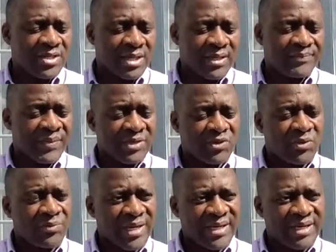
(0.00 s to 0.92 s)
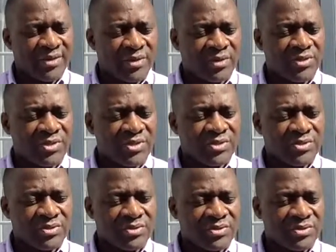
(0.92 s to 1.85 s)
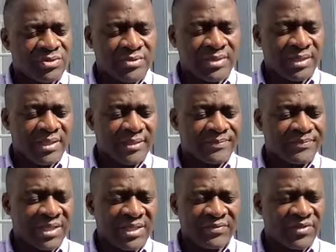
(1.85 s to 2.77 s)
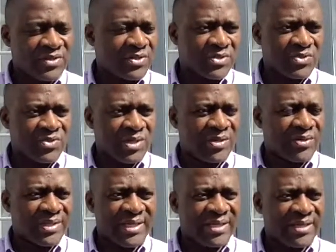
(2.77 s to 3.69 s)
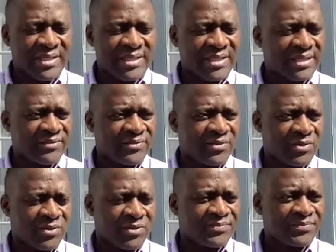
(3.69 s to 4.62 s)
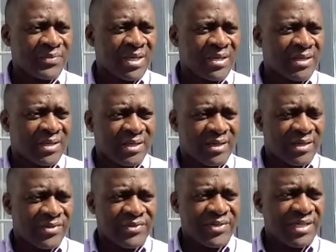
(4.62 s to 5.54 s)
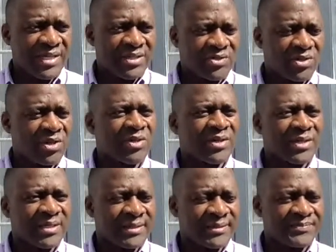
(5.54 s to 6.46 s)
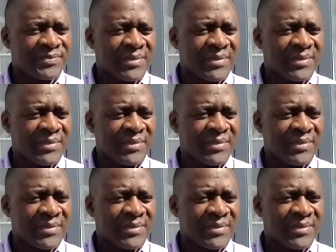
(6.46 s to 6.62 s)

um, and comparing those to um, individuals who are on ART for uh, three years or longer.